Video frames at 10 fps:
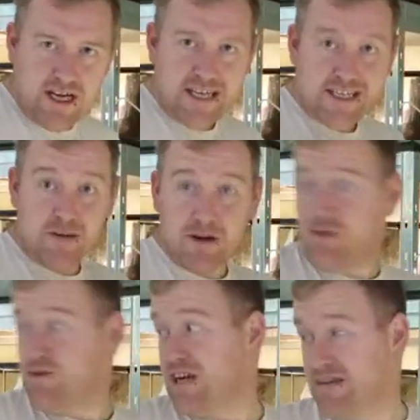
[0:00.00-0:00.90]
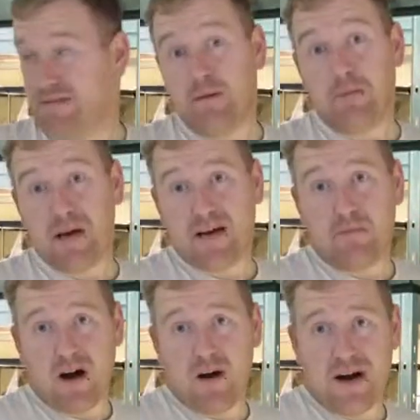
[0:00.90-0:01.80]
is going to be underneath the big
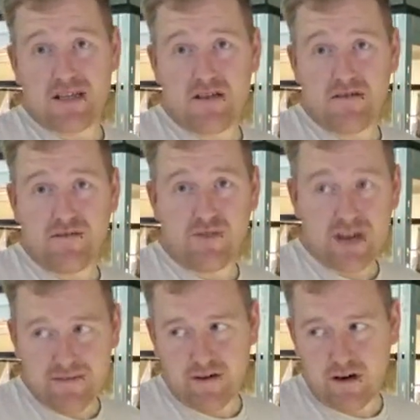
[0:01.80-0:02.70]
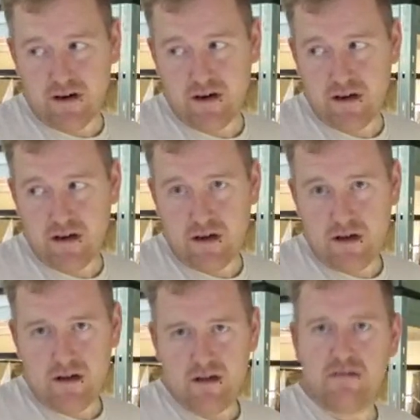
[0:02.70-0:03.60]
bioactive 3-foot.
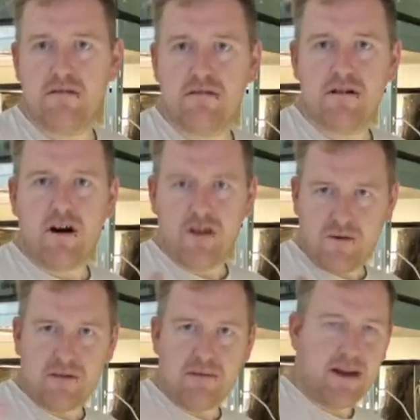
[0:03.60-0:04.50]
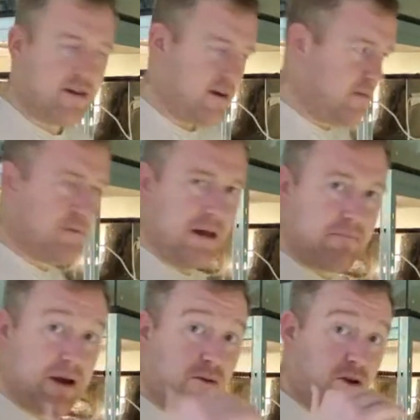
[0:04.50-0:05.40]
I know what I meant. But
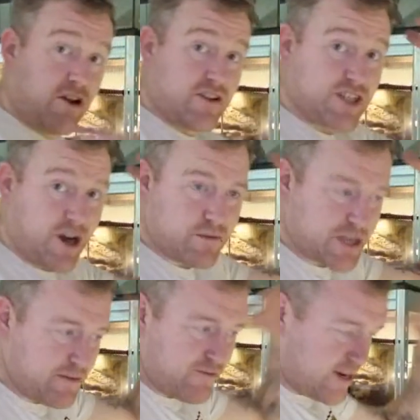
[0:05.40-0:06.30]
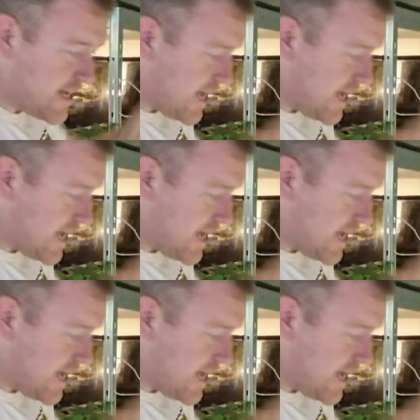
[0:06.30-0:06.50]
that big one on the top is going to be really